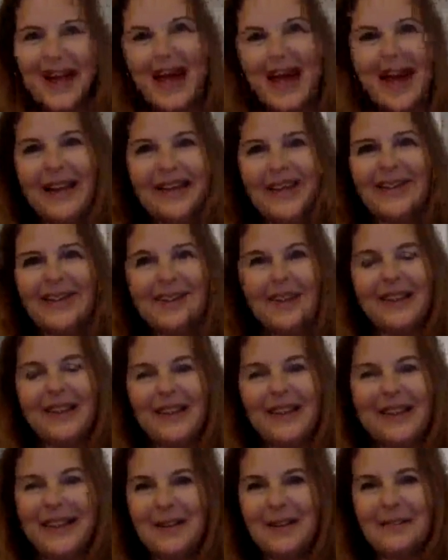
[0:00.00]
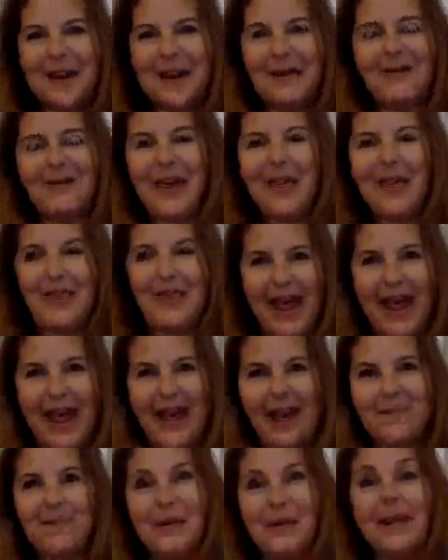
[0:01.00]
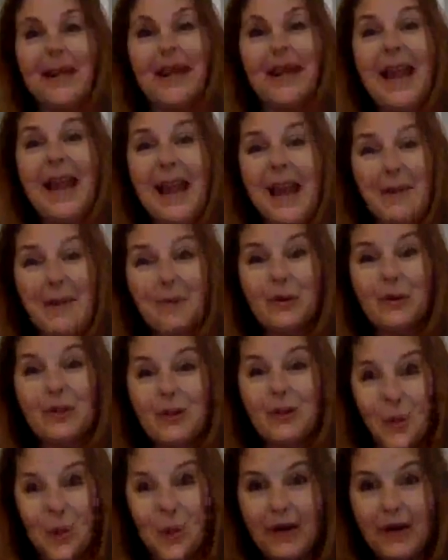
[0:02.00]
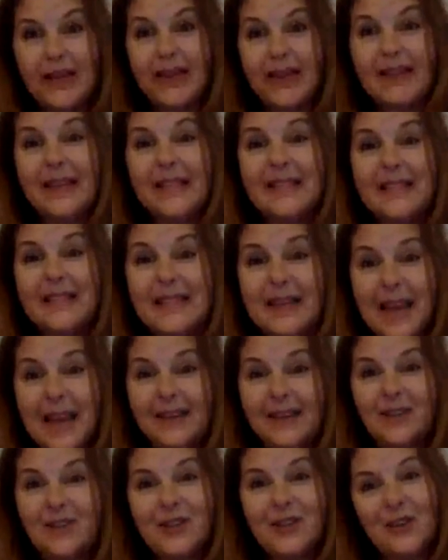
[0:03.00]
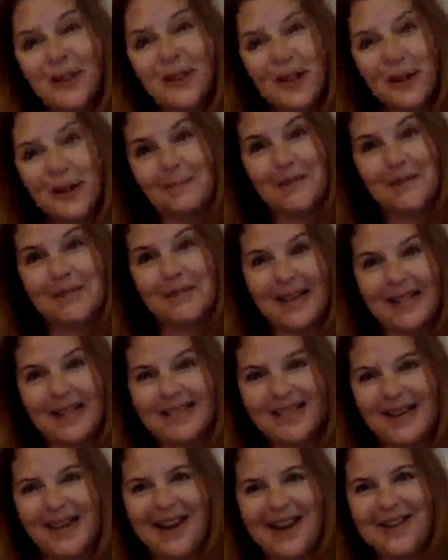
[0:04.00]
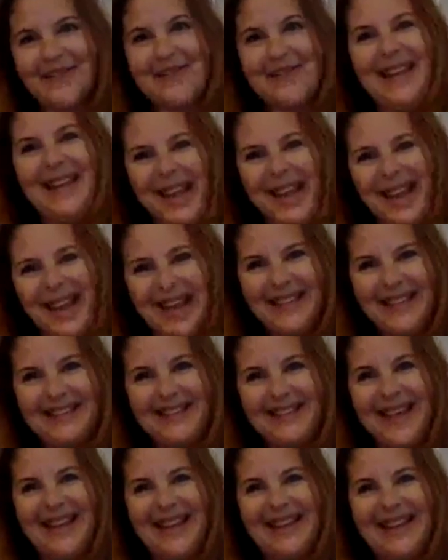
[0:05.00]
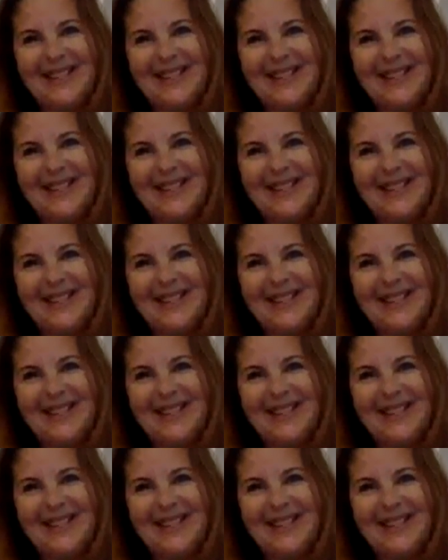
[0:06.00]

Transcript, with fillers: I didn't even think about that, but April 20th is National Upside Down Cake Day.